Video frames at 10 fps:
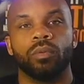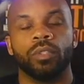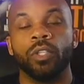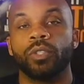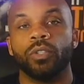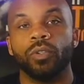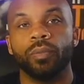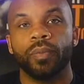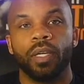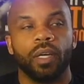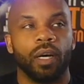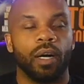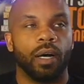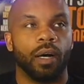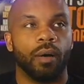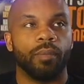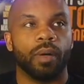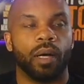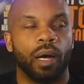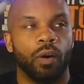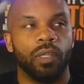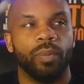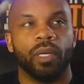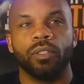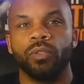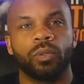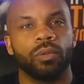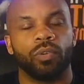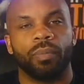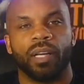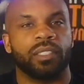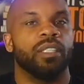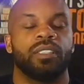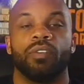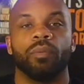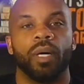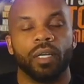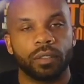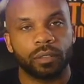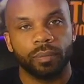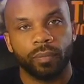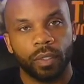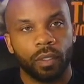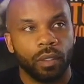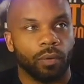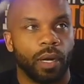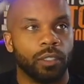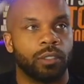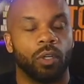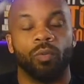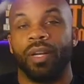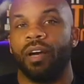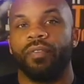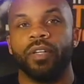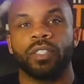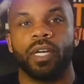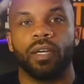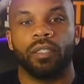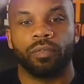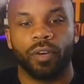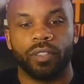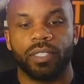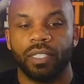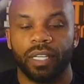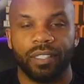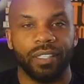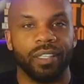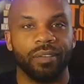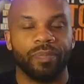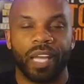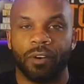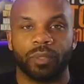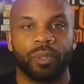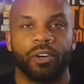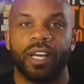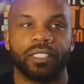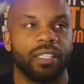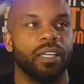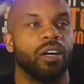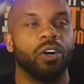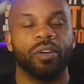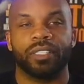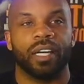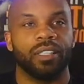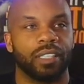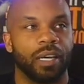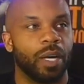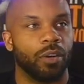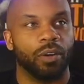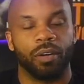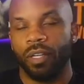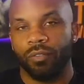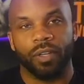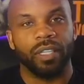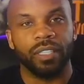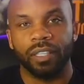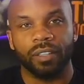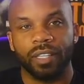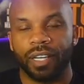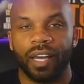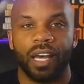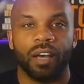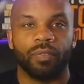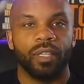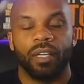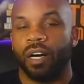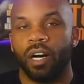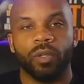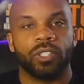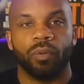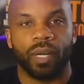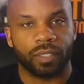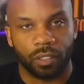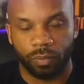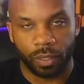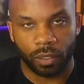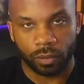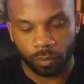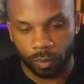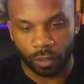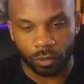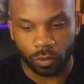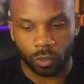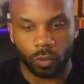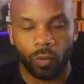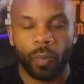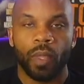YouTube. Um, I only been on YouTube for about six, seven months. Right. So when I first started, the first thing I did, I was procrastinating the whole entire time. I don't know, for a year, year and a half. I always told myself be on be on YouTube.